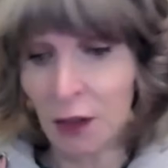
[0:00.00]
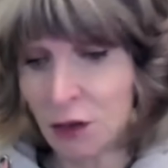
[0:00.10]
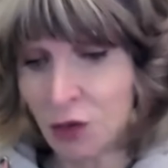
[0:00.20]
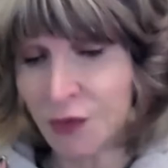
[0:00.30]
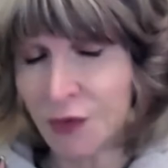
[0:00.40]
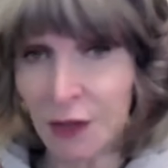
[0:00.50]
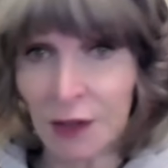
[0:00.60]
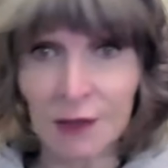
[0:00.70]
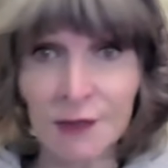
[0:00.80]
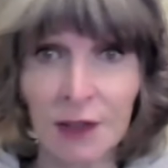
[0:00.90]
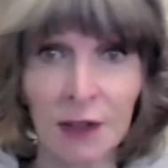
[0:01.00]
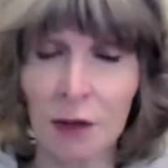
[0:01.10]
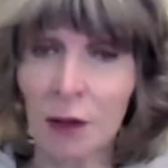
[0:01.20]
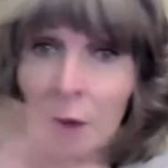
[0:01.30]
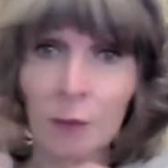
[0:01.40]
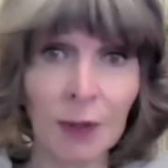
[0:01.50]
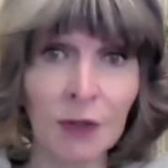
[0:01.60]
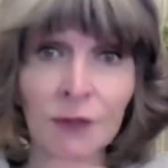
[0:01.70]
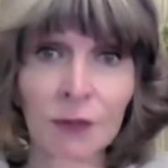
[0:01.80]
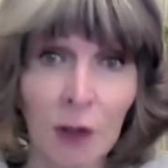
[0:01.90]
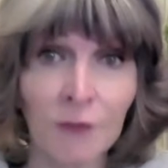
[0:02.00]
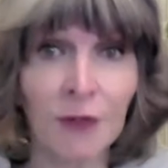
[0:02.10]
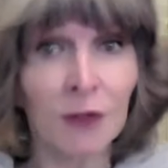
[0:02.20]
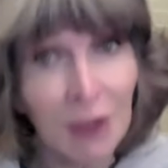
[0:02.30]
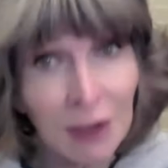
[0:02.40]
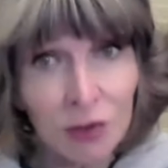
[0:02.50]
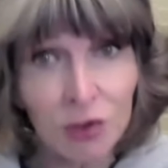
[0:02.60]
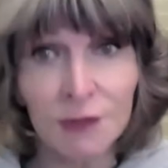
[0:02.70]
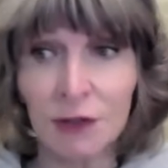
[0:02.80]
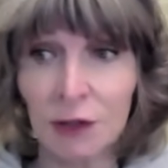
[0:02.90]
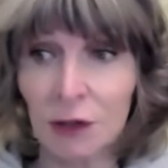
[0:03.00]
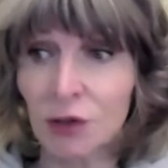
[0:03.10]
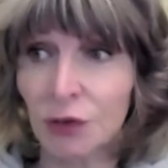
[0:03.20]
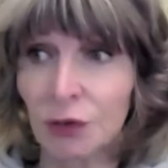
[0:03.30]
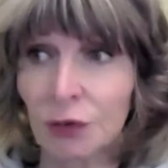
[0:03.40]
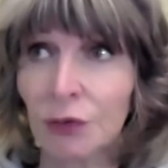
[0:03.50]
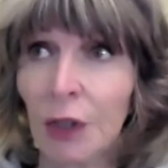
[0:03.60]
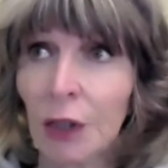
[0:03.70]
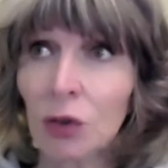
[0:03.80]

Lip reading: And to a certain extent, both are very interesting to